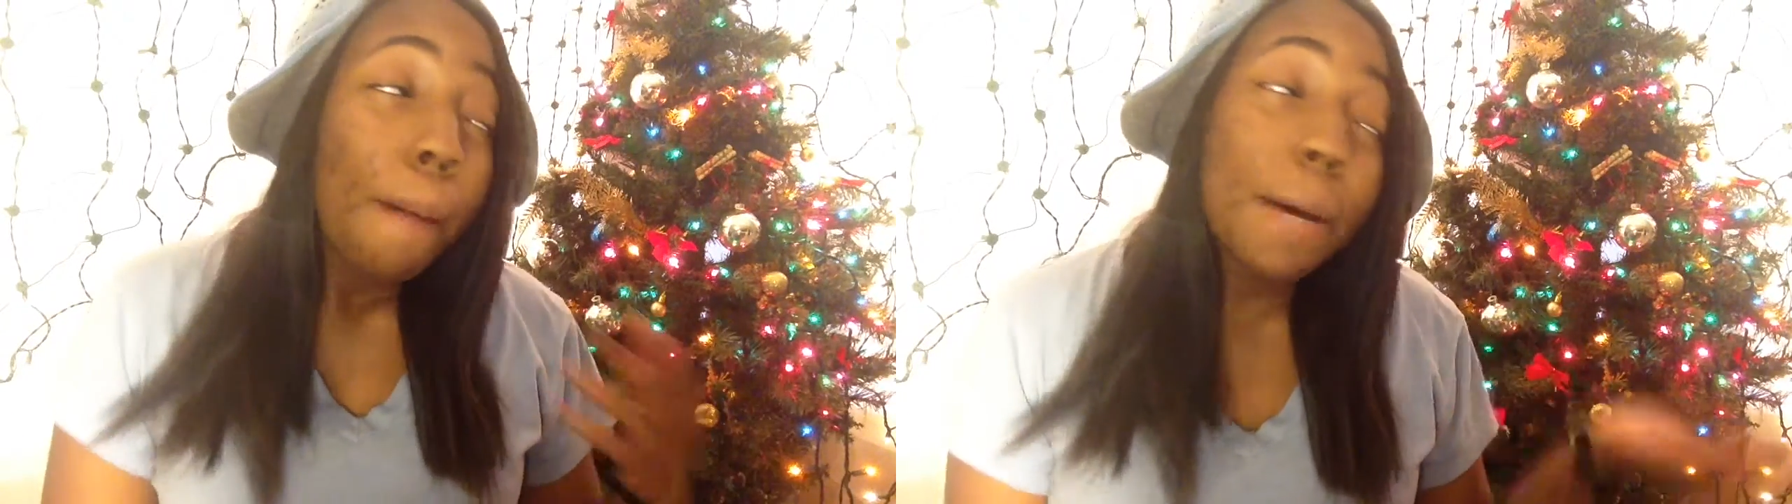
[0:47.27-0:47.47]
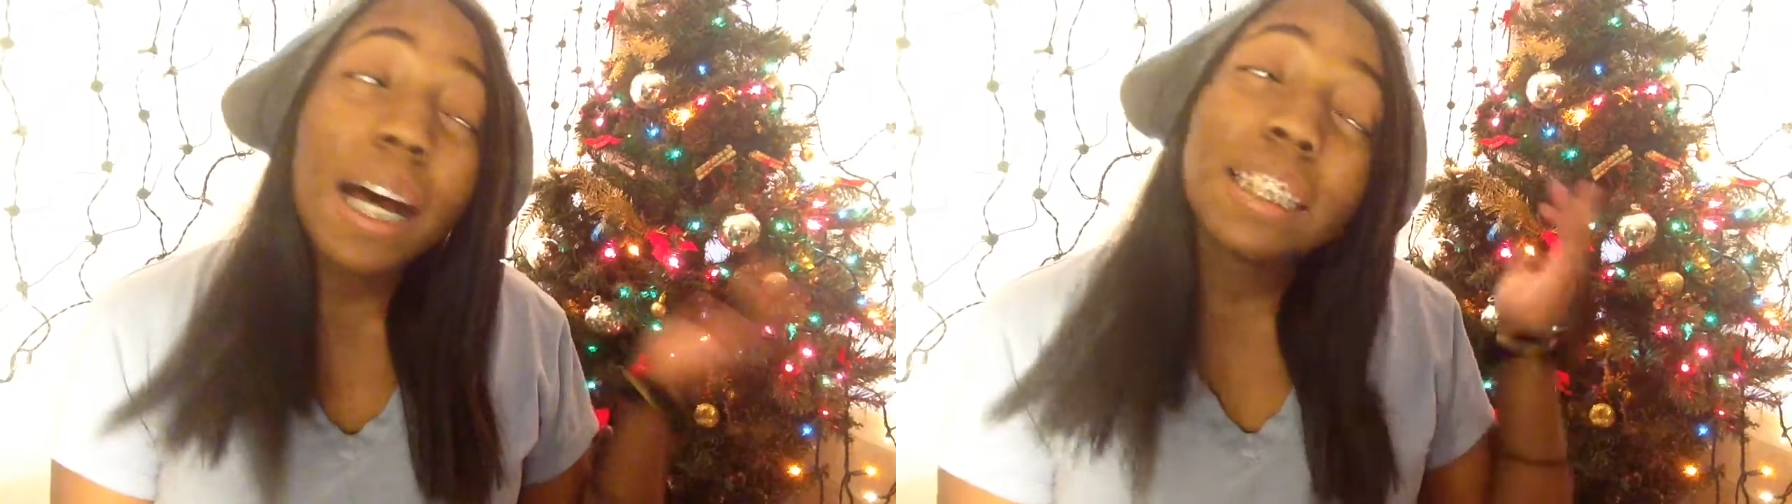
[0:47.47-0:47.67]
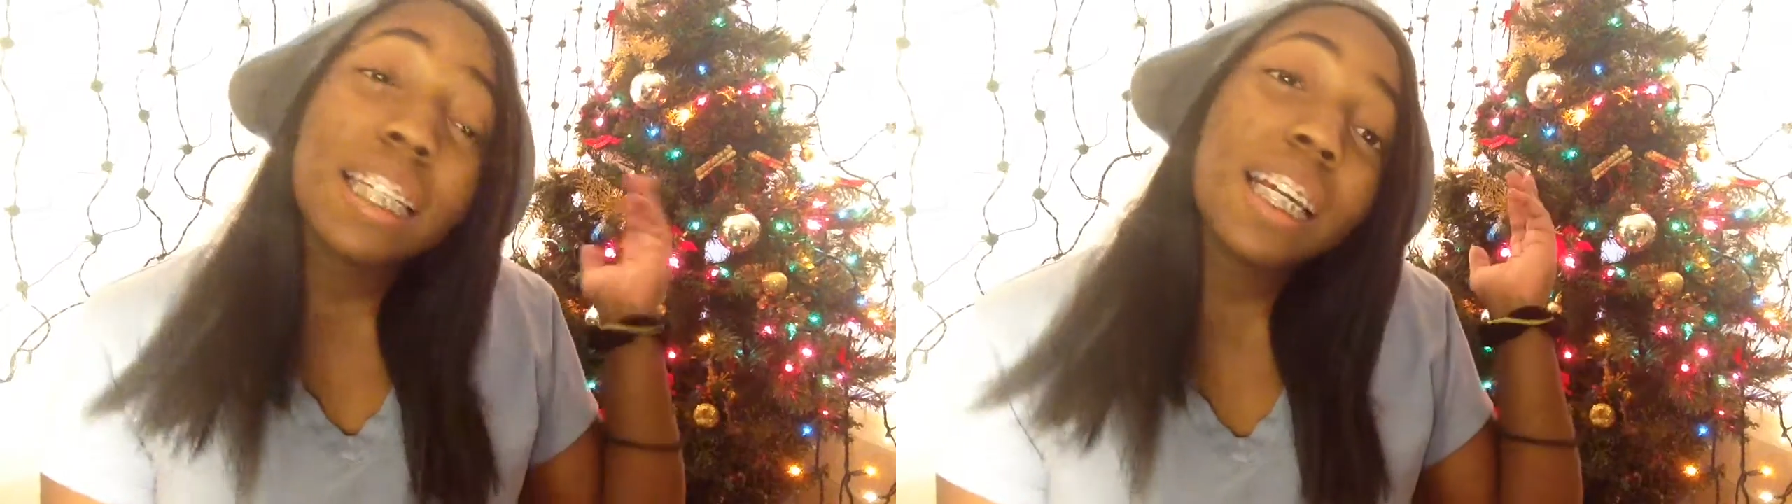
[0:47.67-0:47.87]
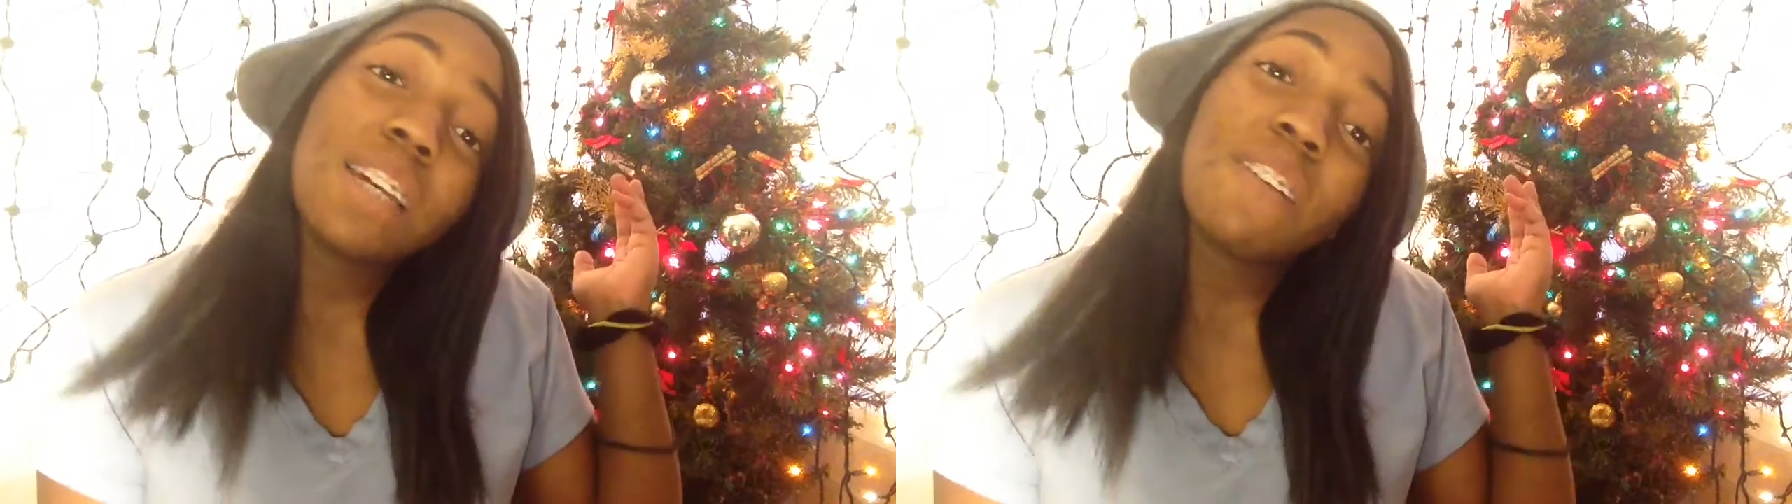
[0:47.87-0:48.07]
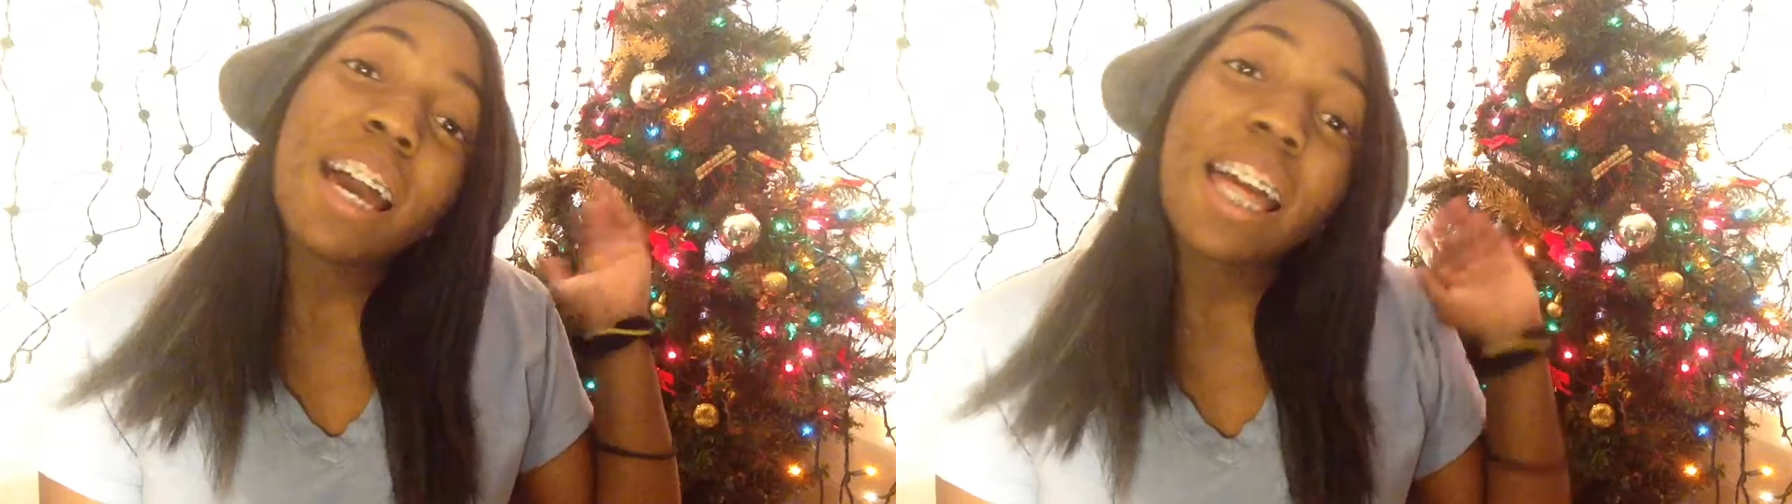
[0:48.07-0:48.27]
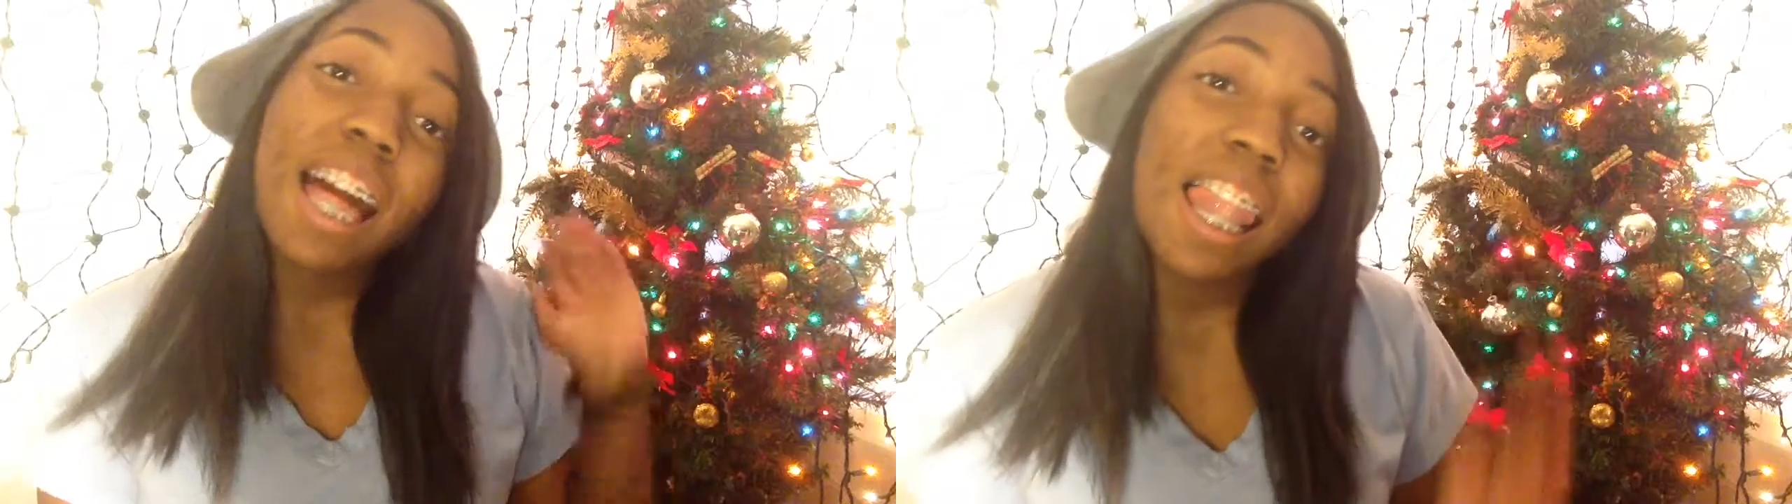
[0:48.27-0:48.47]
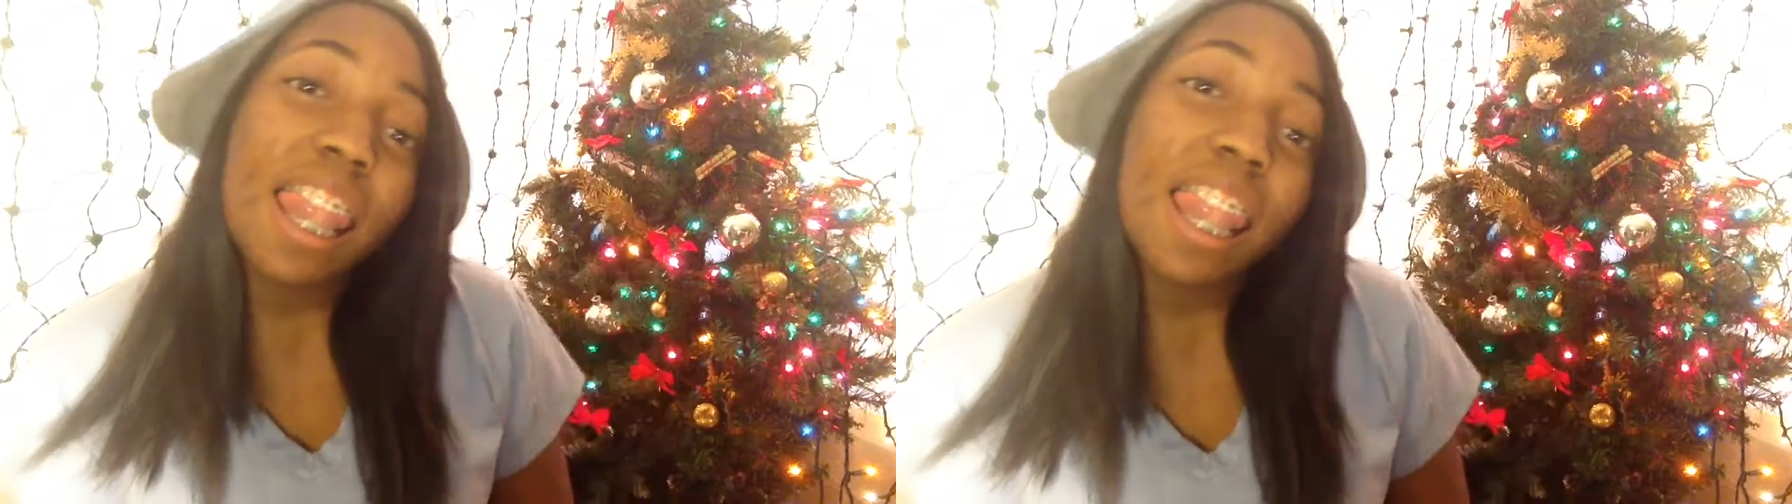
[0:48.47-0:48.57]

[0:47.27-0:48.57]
But anyway,